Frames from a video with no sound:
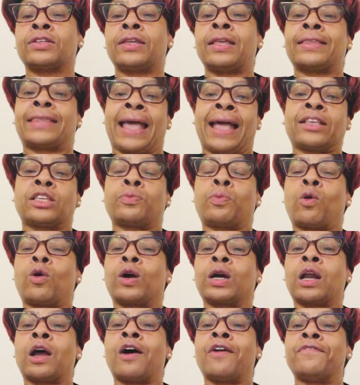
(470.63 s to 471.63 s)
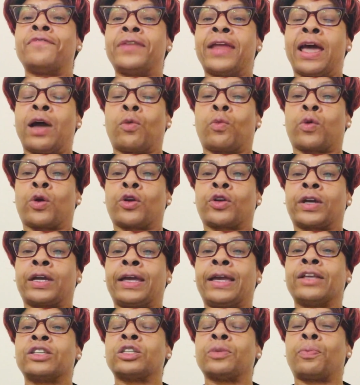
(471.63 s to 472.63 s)
That's part of networking.
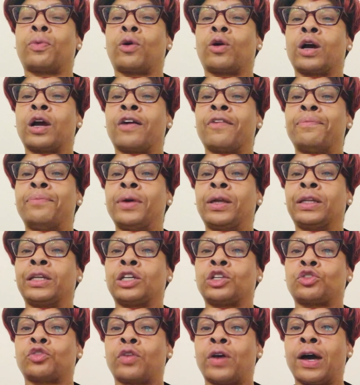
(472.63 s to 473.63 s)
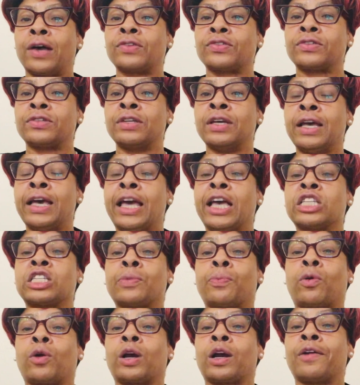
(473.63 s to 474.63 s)
It's a part of building trust. It's a
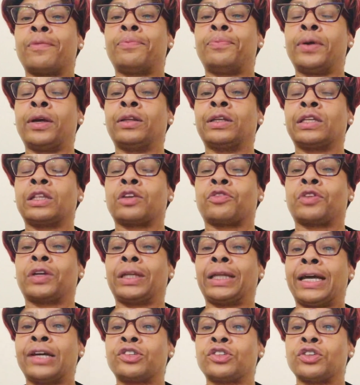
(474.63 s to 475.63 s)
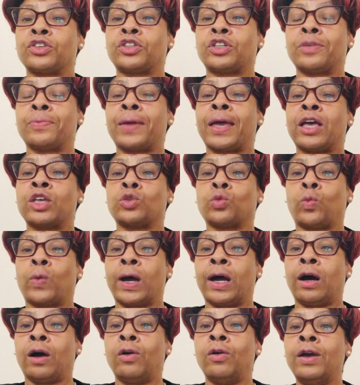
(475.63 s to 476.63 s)
part of building the relationship as
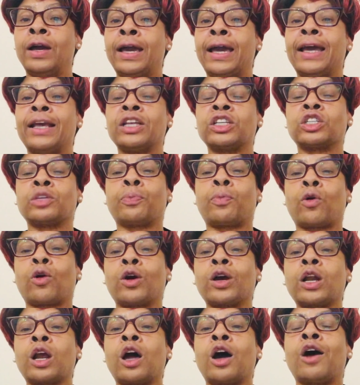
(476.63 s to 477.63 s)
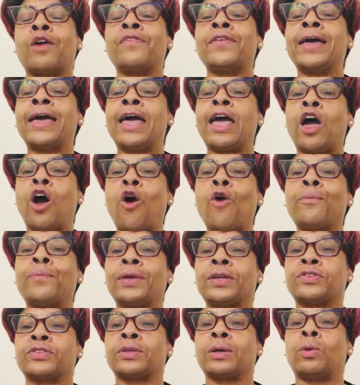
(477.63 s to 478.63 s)
well. And it's a part of
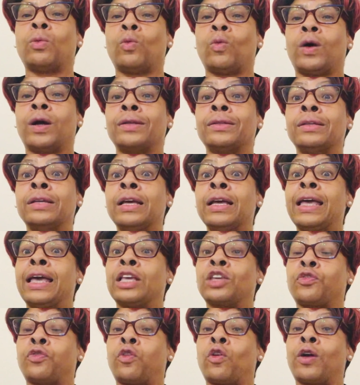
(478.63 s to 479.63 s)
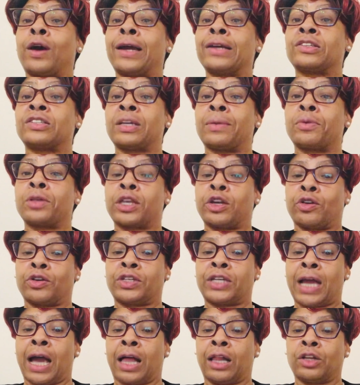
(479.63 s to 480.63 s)
helping someone as far as some of their
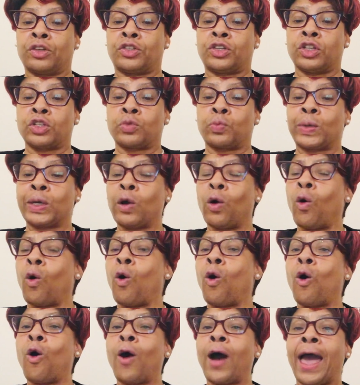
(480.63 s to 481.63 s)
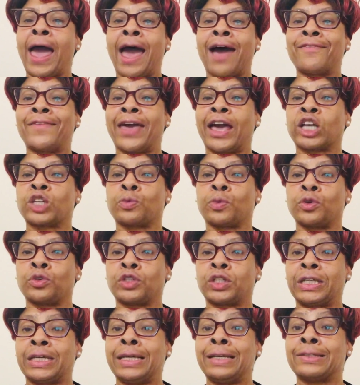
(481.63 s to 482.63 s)
challenges. We all have
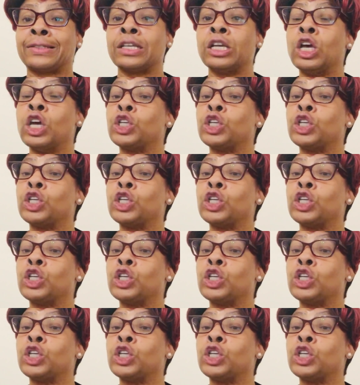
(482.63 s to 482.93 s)
expertise.